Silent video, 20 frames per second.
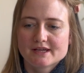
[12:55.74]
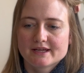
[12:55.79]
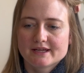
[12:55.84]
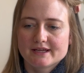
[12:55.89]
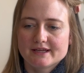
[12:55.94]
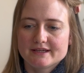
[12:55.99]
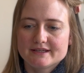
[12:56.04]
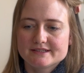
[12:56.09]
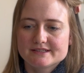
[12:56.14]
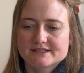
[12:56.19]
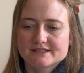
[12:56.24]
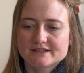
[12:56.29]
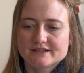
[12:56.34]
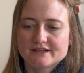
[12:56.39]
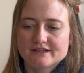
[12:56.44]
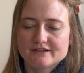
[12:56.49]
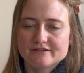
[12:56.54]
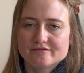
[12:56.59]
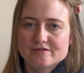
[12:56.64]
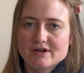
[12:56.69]
It's
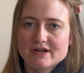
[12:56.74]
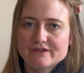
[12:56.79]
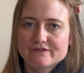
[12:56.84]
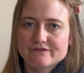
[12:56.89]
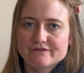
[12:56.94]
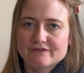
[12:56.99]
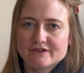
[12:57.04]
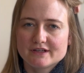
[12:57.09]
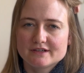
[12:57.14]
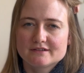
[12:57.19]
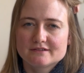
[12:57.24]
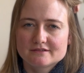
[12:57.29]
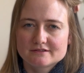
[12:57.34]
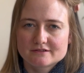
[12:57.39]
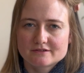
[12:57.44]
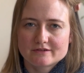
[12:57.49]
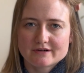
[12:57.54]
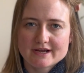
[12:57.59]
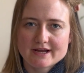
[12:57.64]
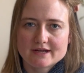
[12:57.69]
a really fun
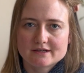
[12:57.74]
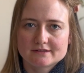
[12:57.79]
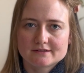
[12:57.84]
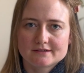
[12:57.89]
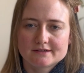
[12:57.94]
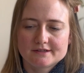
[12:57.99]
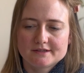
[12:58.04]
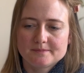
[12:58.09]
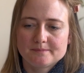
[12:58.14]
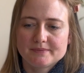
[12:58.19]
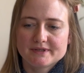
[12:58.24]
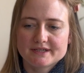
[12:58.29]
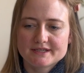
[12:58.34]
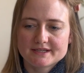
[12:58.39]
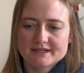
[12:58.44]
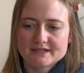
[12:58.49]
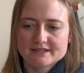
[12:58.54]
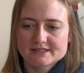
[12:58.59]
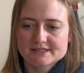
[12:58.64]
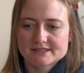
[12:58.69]
triangular
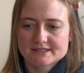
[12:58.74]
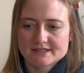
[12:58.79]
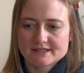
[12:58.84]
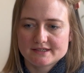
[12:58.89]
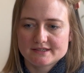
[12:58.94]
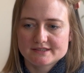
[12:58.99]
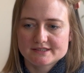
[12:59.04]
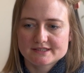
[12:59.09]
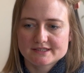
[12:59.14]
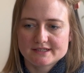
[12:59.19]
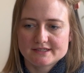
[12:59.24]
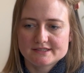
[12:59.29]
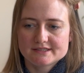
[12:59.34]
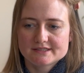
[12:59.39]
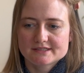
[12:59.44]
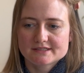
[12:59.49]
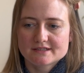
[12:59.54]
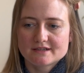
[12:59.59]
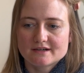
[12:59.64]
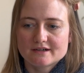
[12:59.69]
bandana style
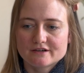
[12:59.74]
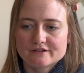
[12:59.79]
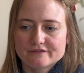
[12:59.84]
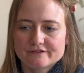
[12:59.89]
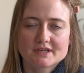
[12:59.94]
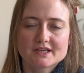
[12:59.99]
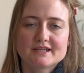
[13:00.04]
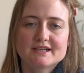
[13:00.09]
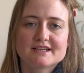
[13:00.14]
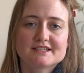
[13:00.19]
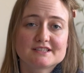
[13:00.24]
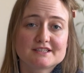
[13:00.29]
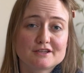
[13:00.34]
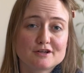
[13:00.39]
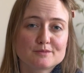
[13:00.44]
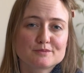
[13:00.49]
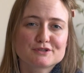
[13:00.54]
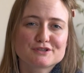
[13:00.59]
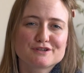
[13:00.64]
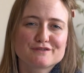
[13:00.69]
scarf. It has the
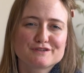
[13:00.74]
option of